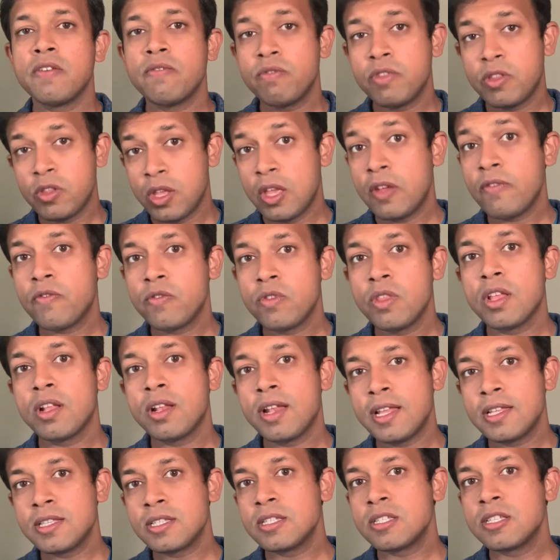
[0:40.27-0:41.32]
if the
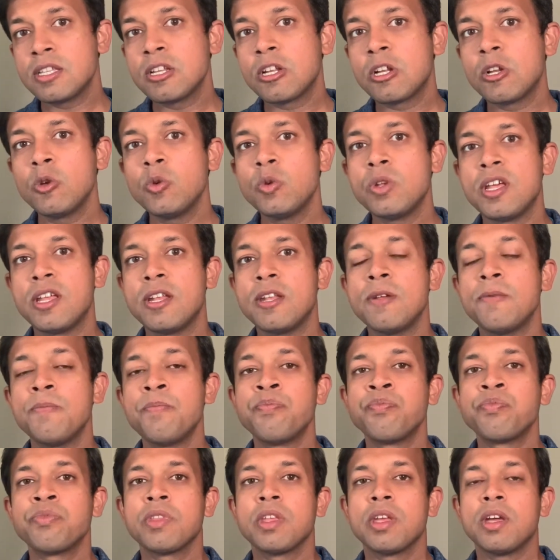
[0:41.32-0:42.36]
lens is included,
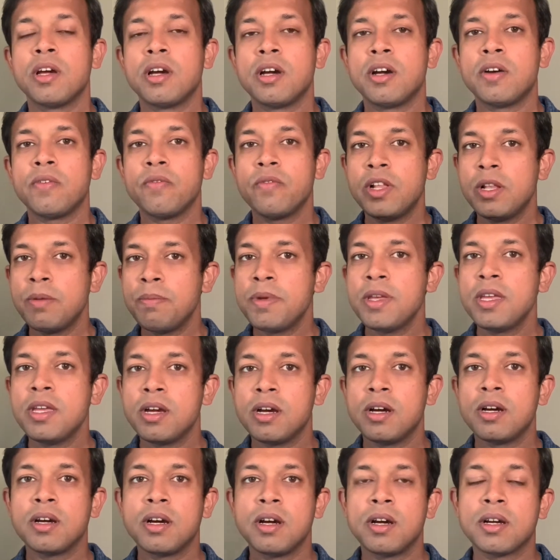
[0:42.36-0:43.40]
will be
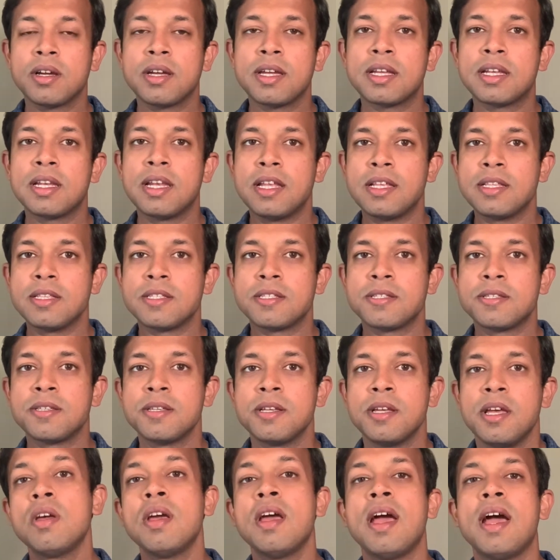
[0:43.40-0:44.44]
a kit lens.
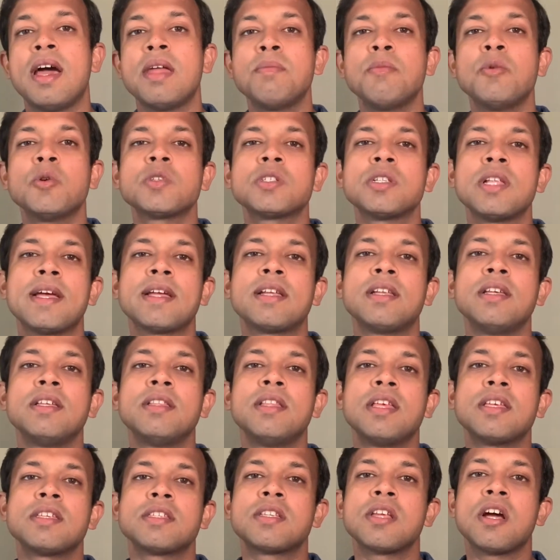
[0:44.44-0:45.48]
And most likely
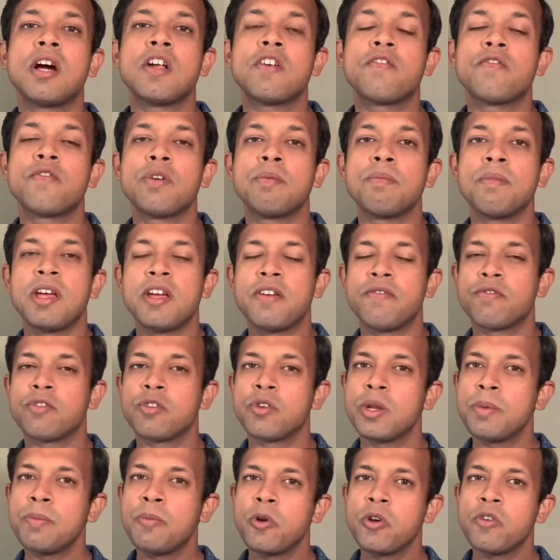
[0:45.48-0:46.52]
they start from
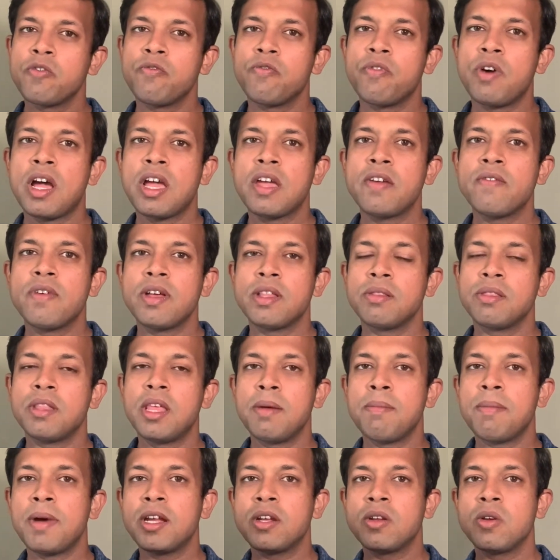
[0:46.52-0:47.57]
f3.5 and they
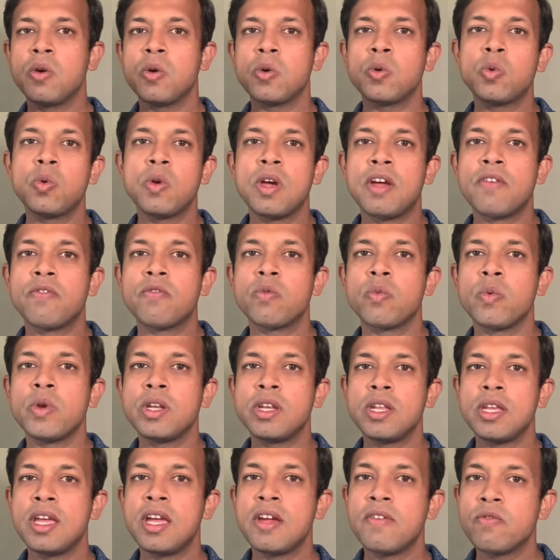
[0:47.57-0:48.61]
might go to
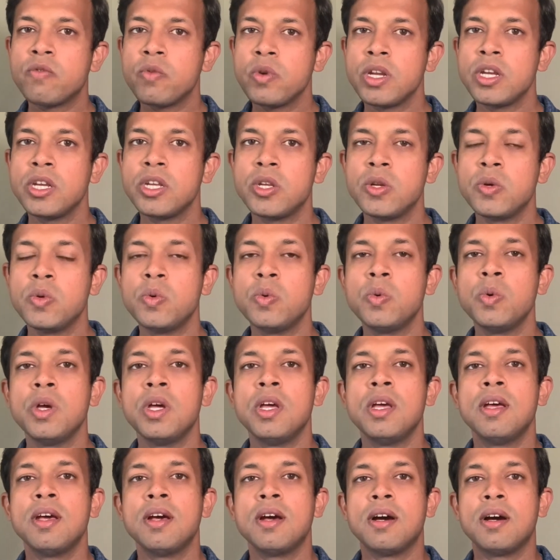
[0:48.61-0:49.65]
f20,
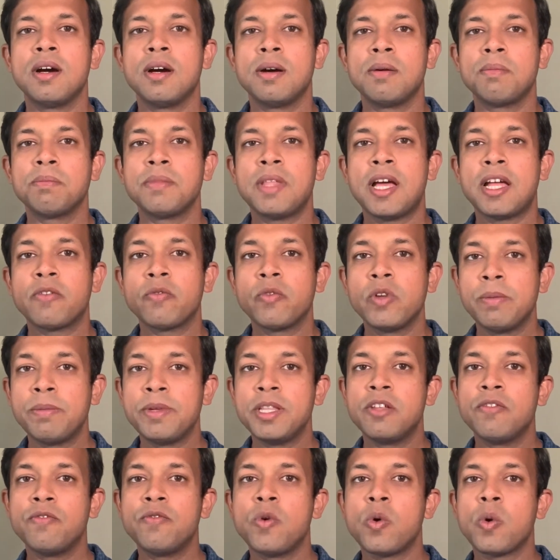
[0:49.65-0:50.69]
f22. That will be
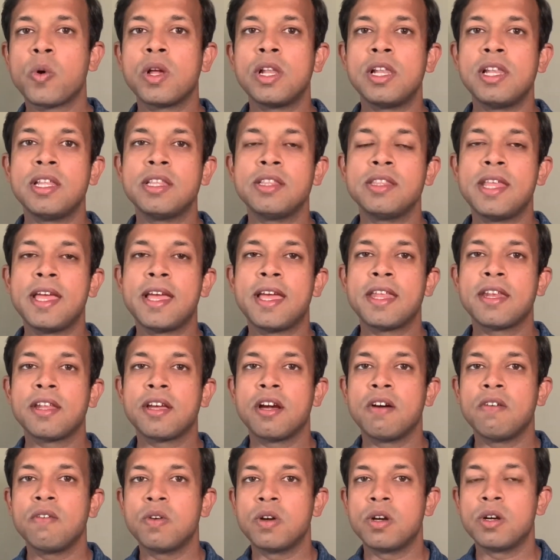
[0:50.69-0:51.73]
the focal length they can
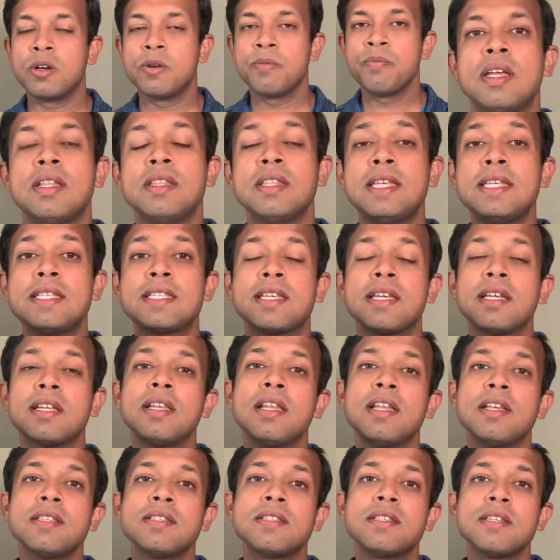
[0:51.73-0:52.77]
cover. These kit
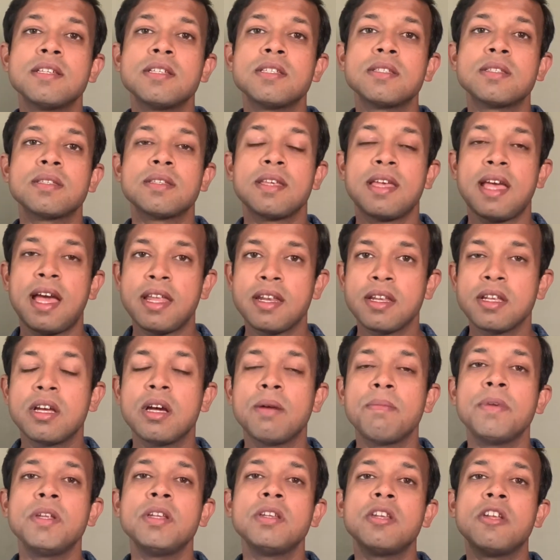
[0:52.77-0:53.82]
lenses can
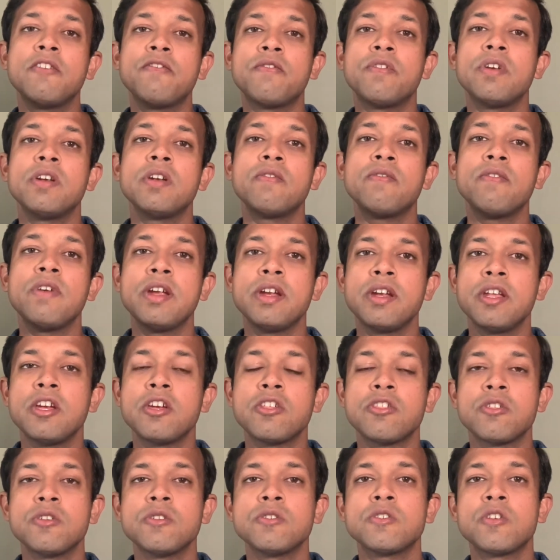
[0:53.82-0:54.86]
come in different
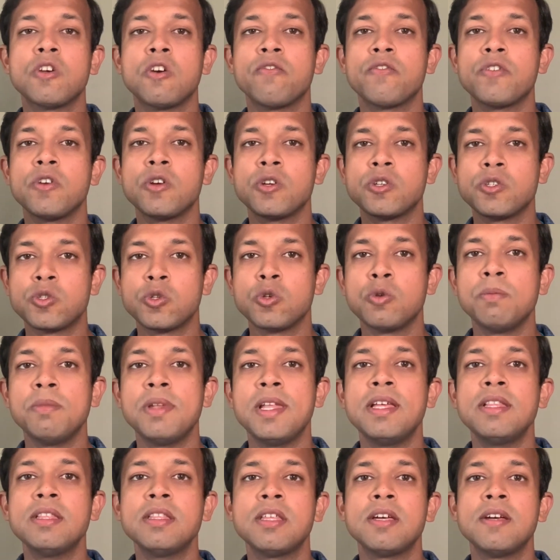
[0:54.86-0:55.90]
variations of your zoom
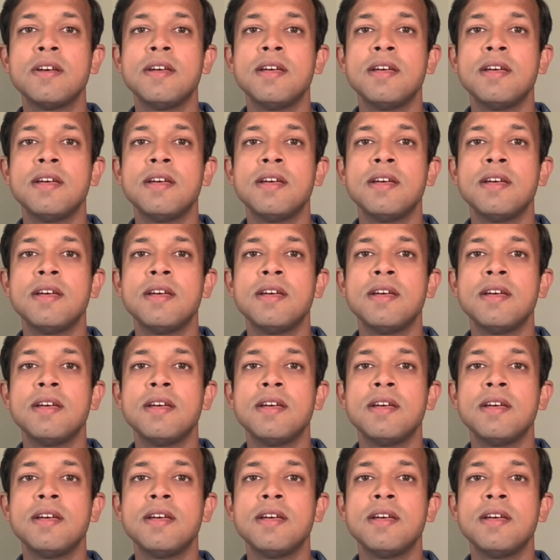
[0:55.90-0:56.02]
length.